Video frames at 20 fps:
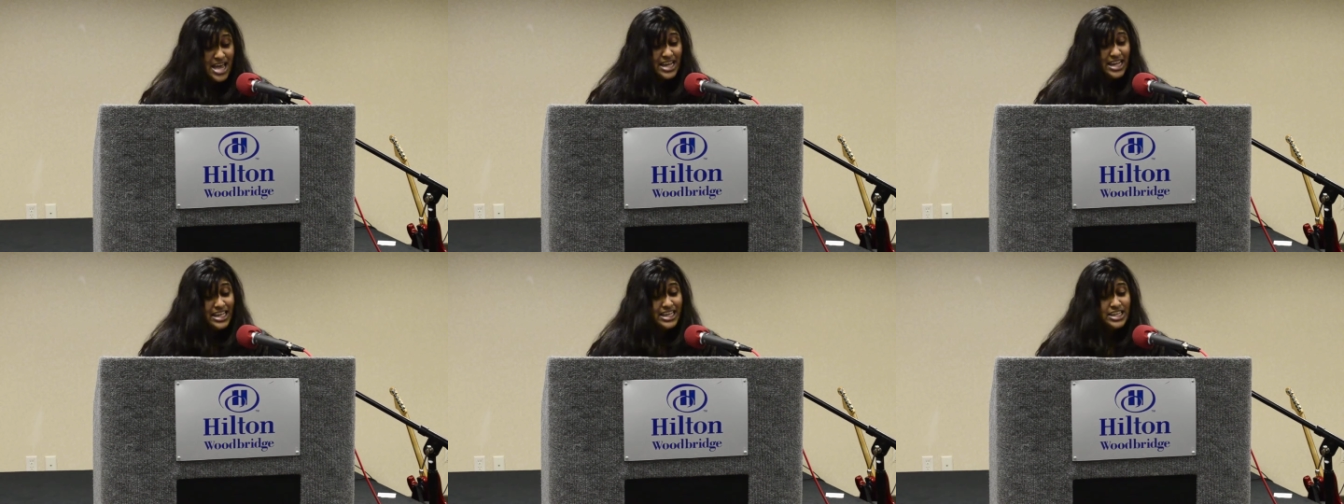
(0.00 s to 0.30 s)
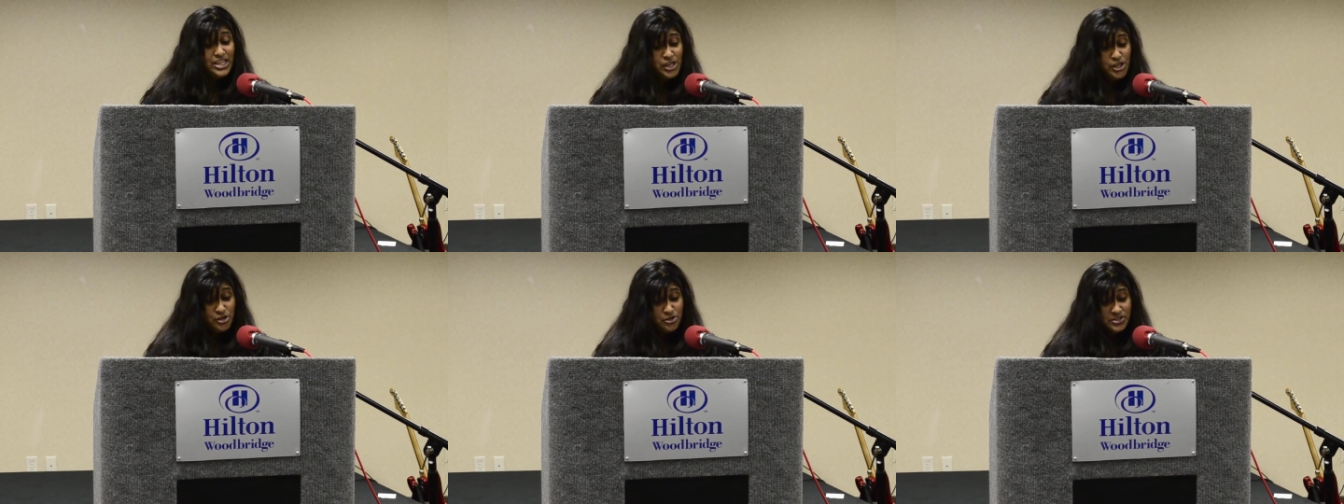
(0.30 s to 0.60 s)
In
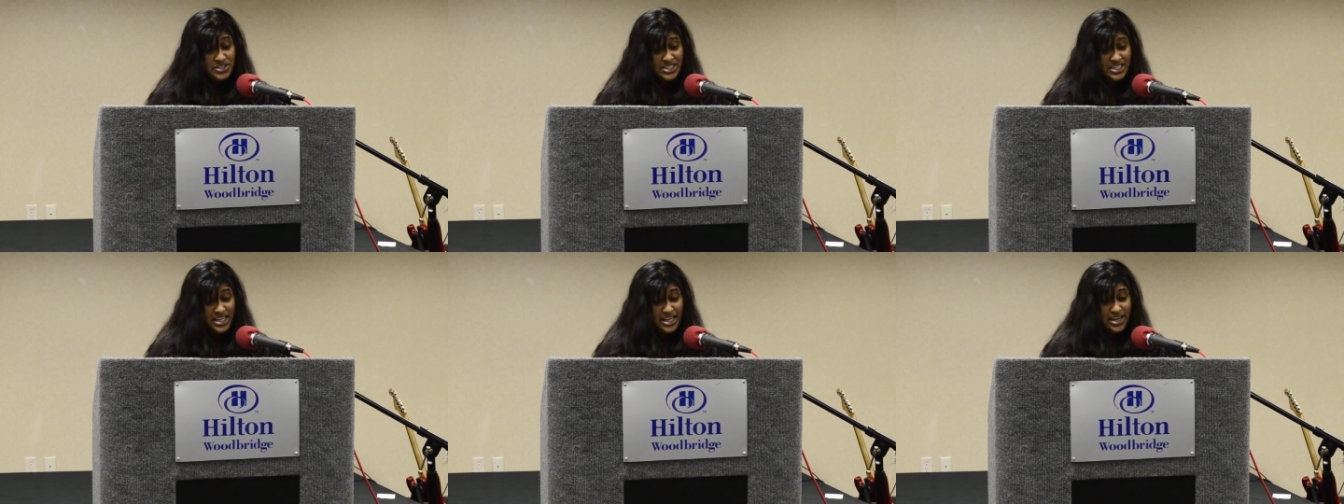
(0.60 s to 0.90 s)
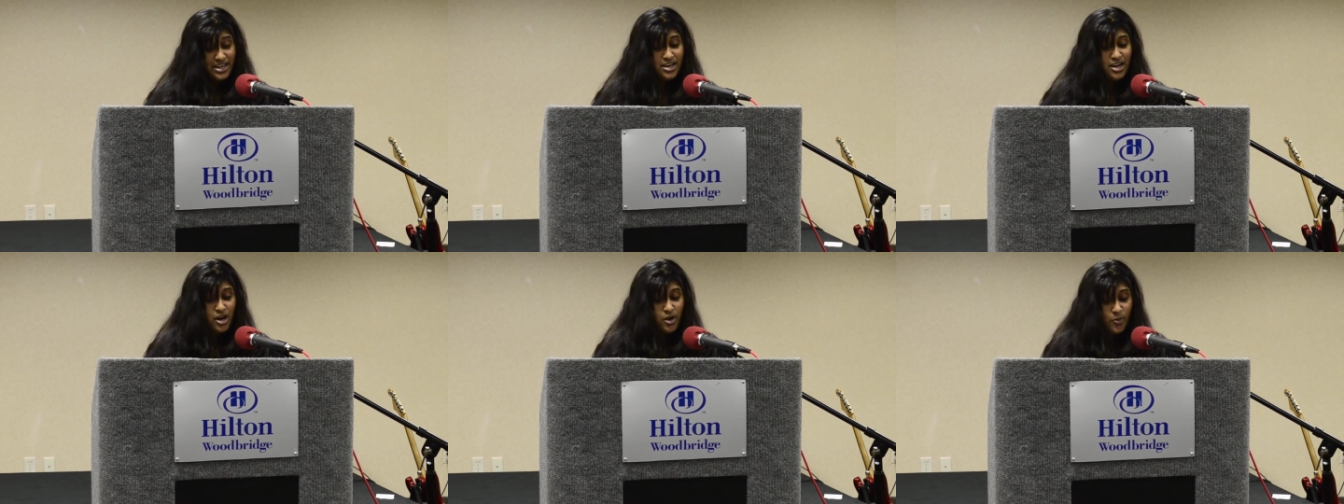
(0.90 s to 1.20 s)

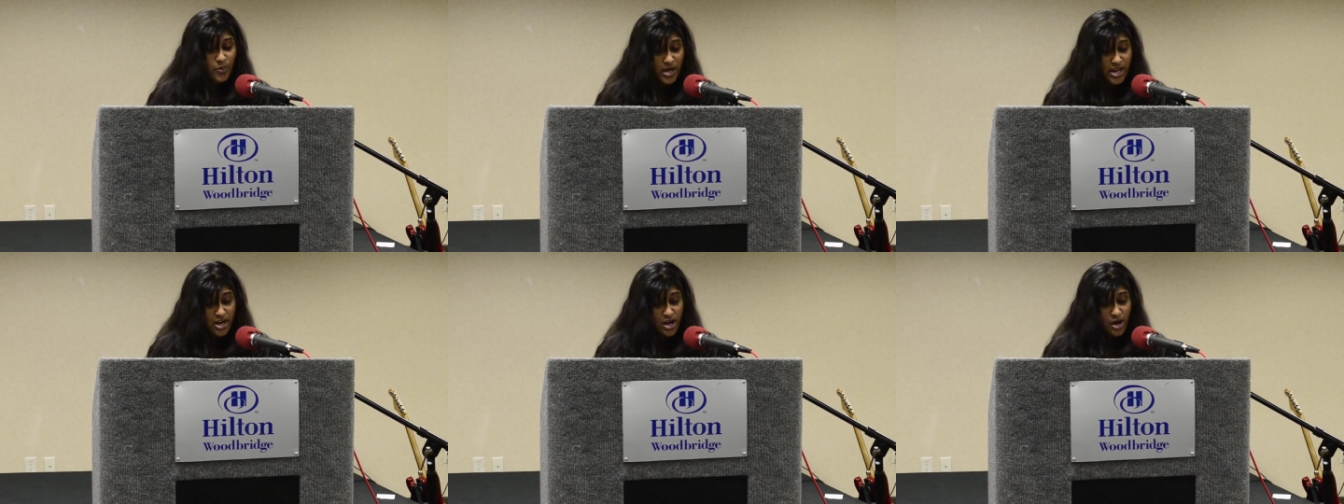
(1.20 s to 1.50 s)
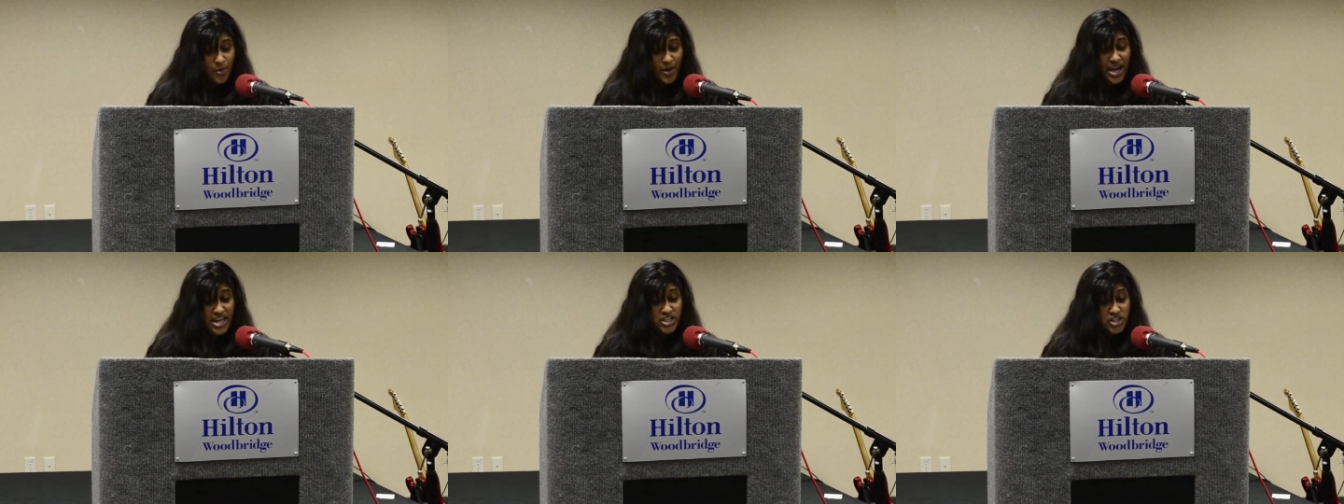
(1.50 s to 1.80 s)
Houston, a
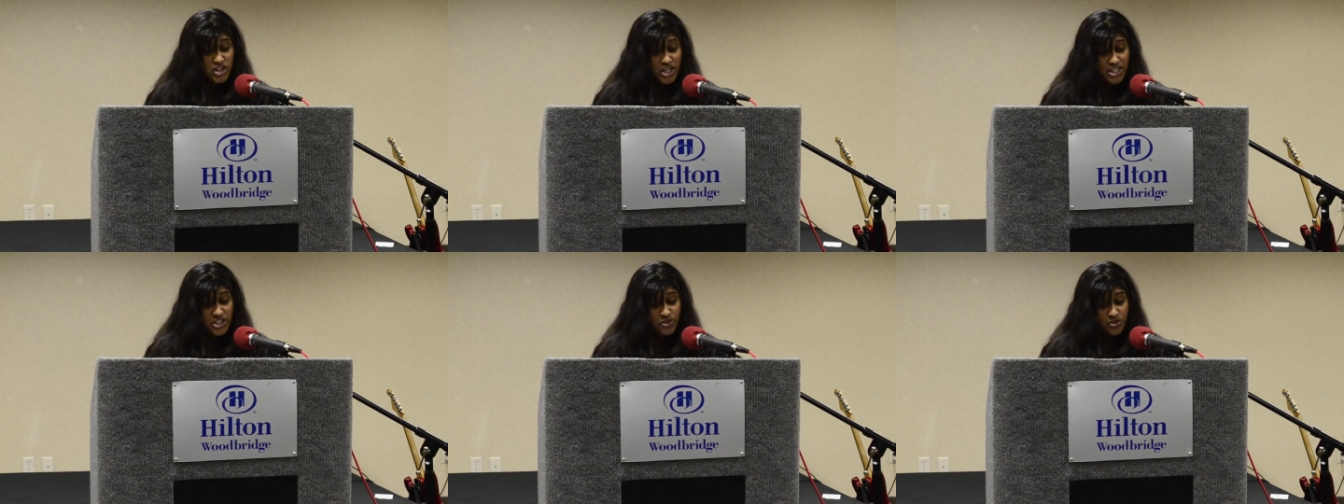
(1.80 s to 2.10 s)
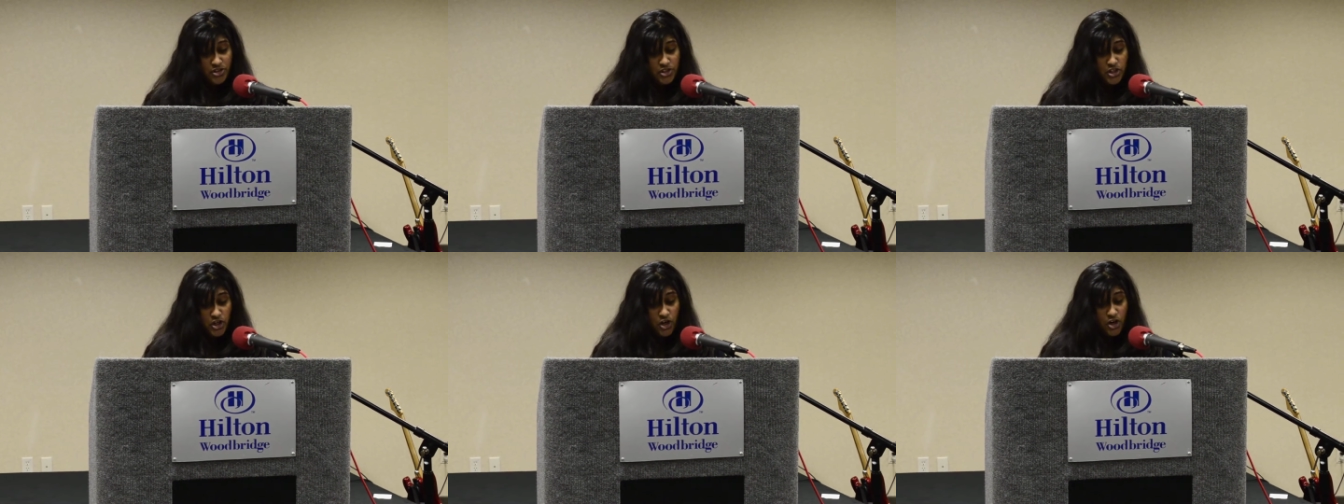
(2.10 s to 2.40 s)
widow had just
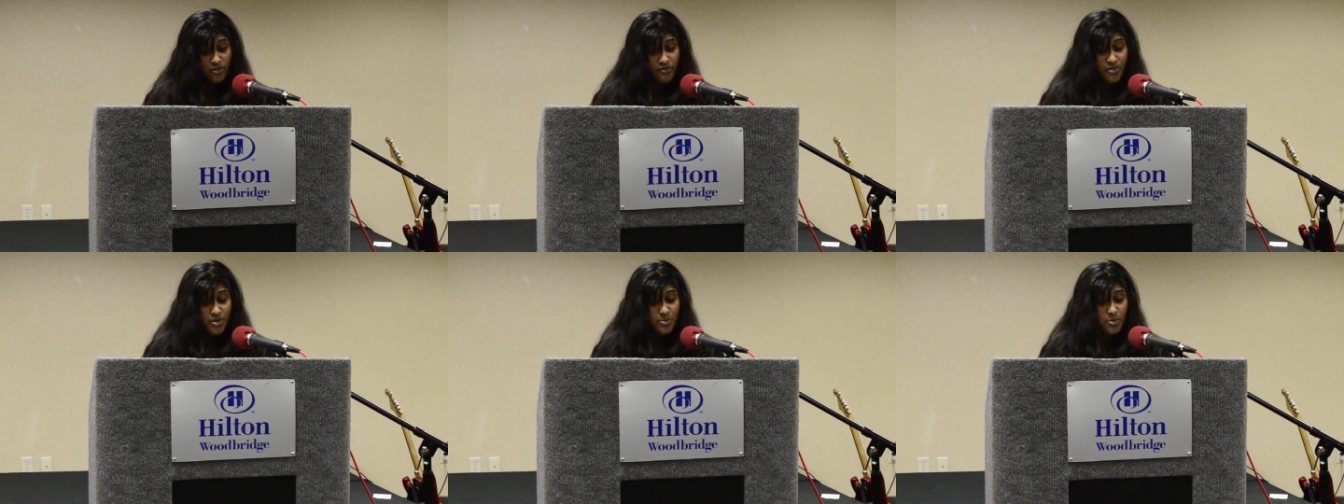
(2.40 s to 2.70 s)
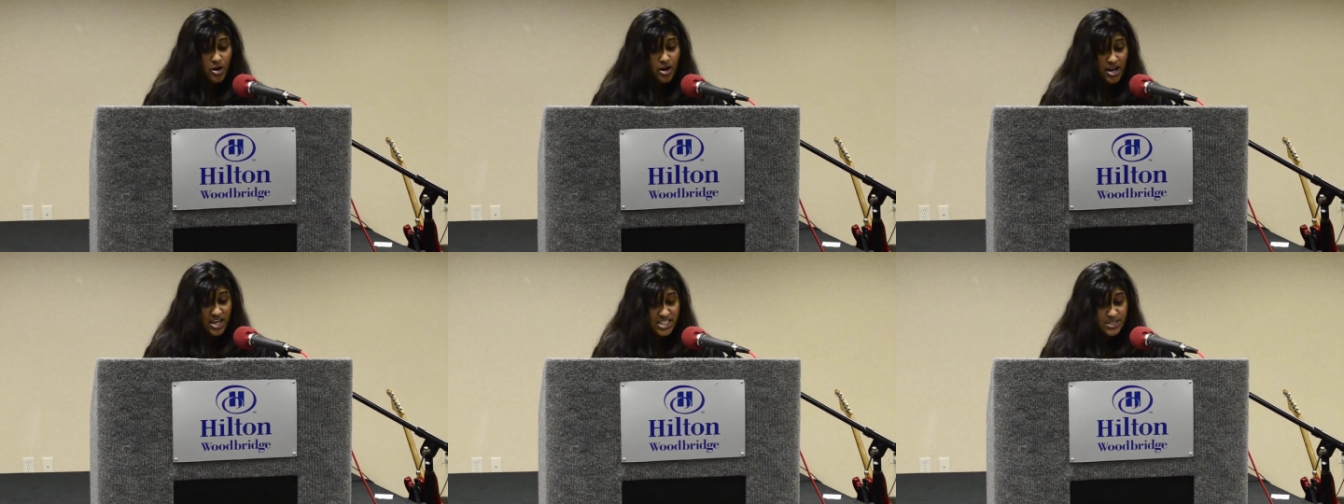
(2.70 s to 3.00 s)
returned from
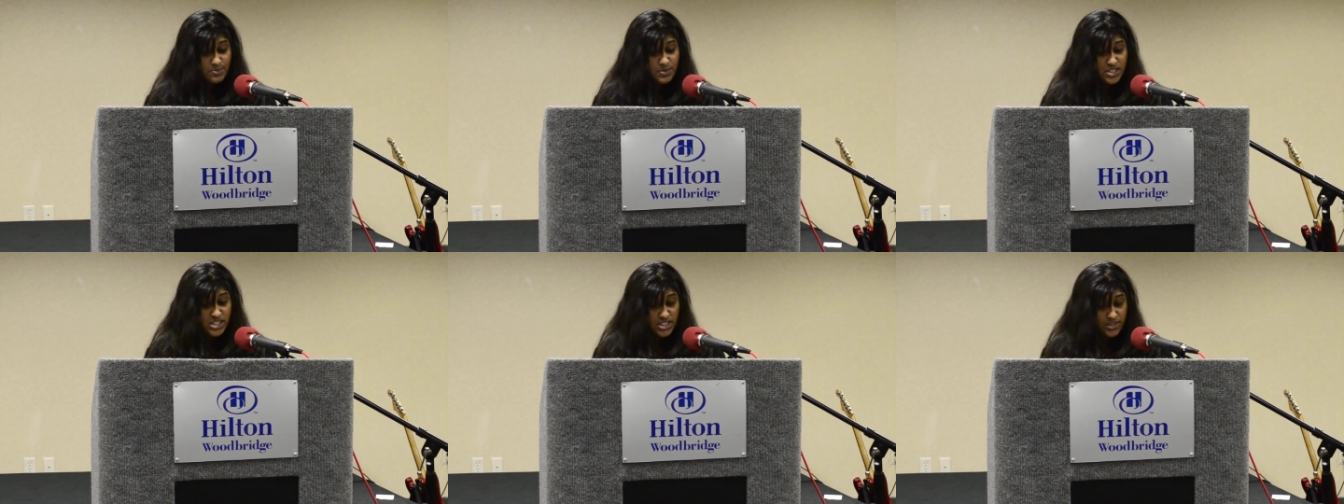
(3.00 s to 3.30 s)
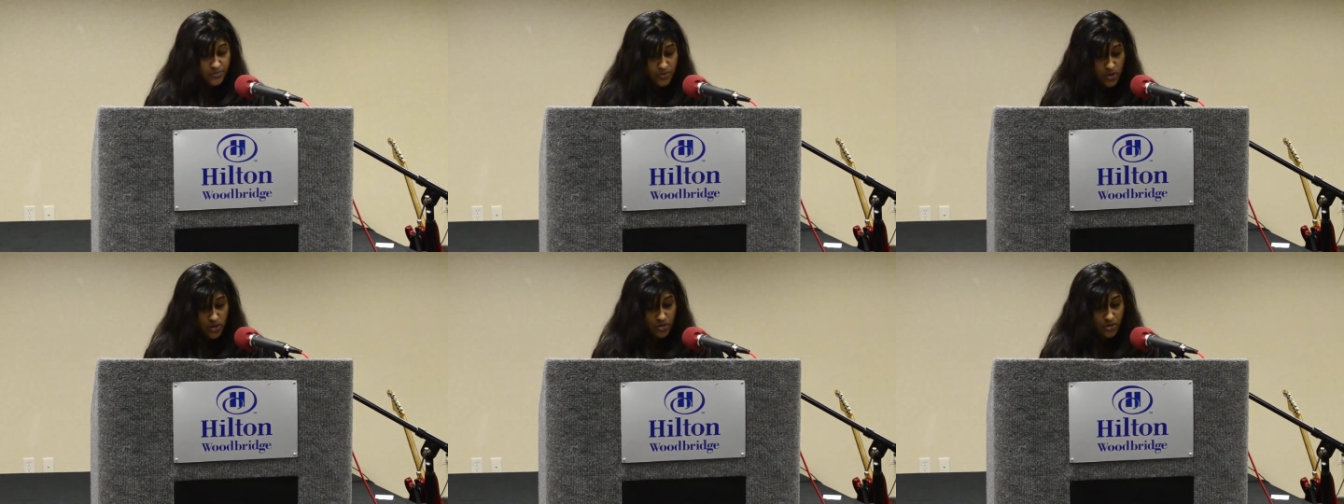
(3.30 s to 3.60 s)
her husband's
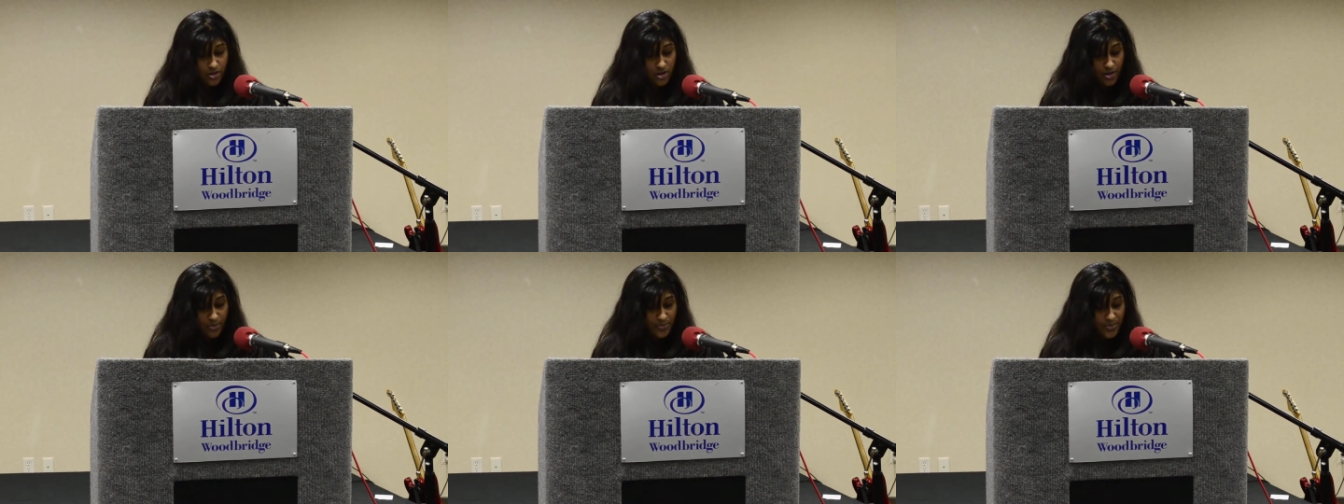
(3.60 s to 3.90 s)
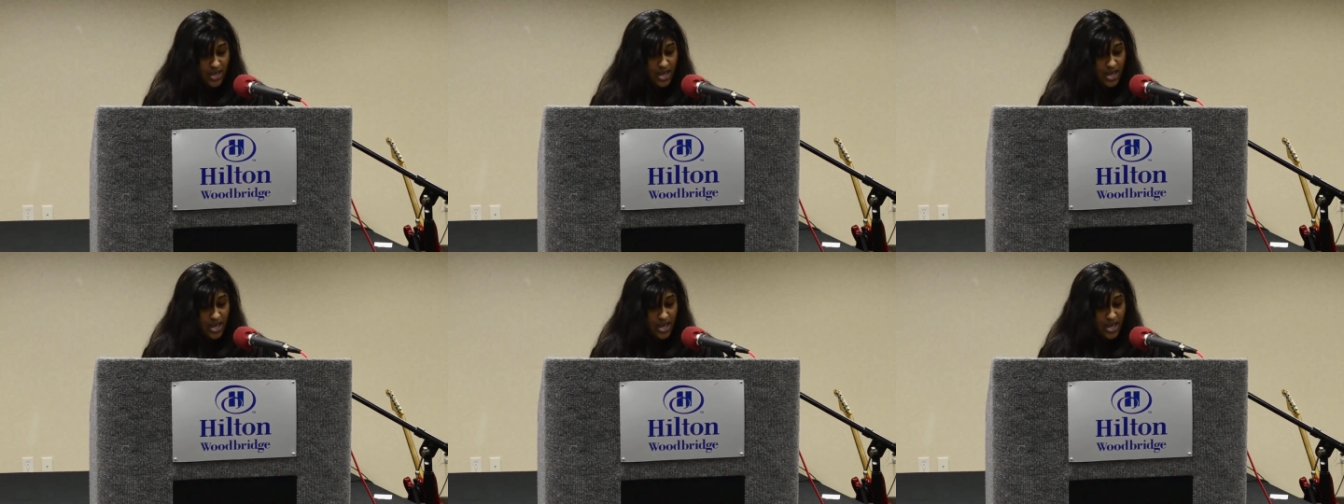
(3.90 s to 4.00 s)
funeral.